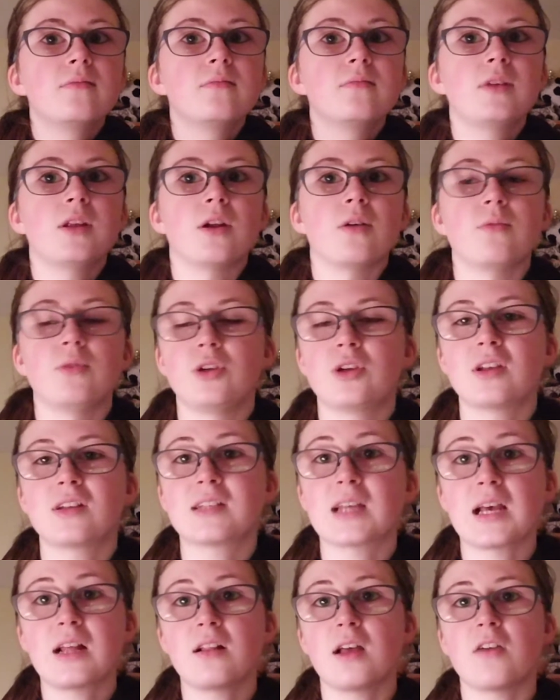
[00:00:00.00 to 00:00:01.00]
You could
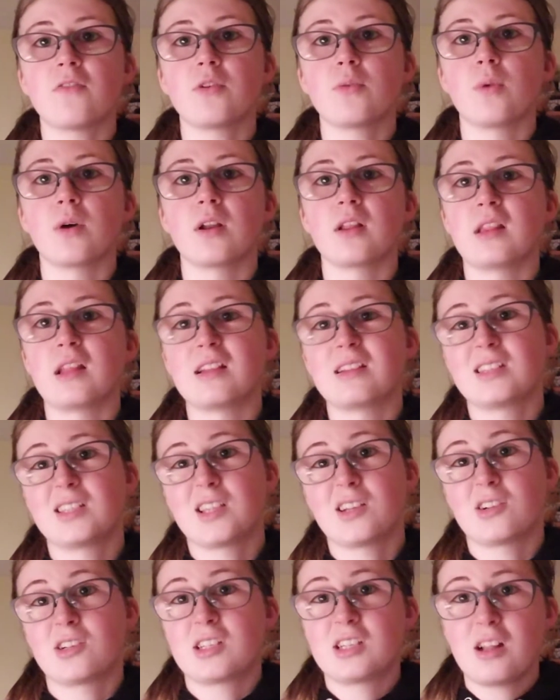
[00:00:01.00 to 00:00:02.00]
tell everyone, and then
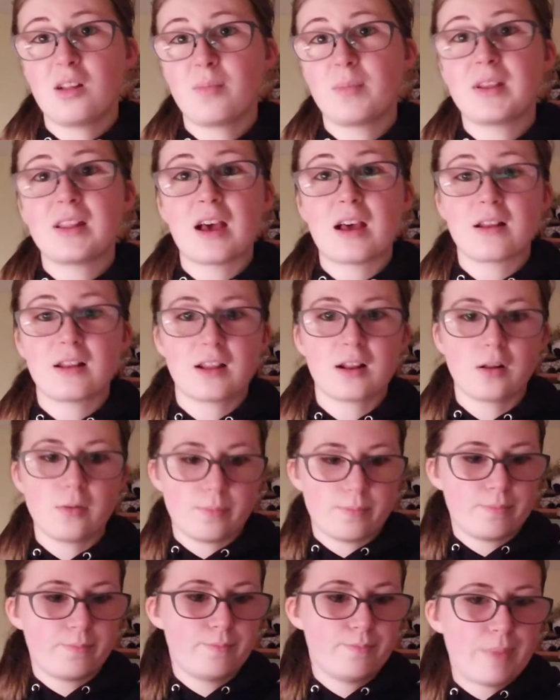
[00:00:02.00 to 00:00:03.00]
there'll still be that little
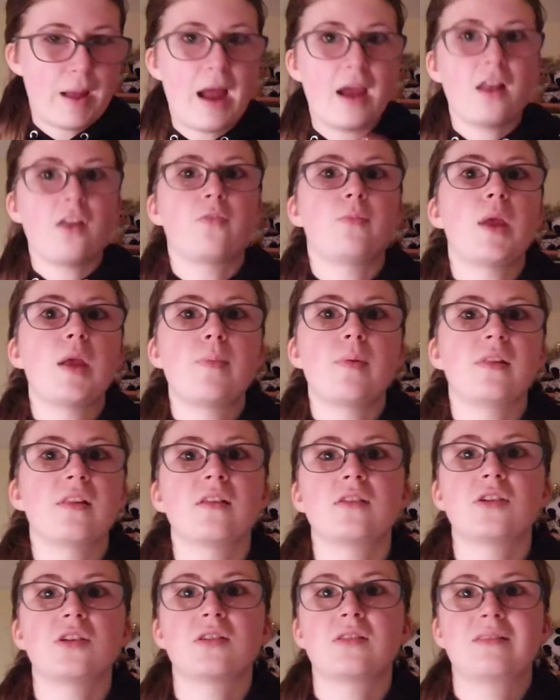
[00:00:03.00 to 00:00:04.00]
pile of people
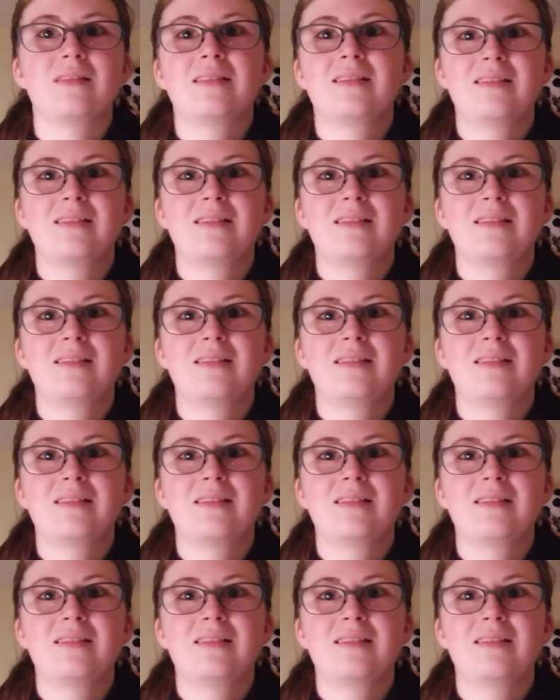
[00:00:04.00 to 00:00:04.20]
that just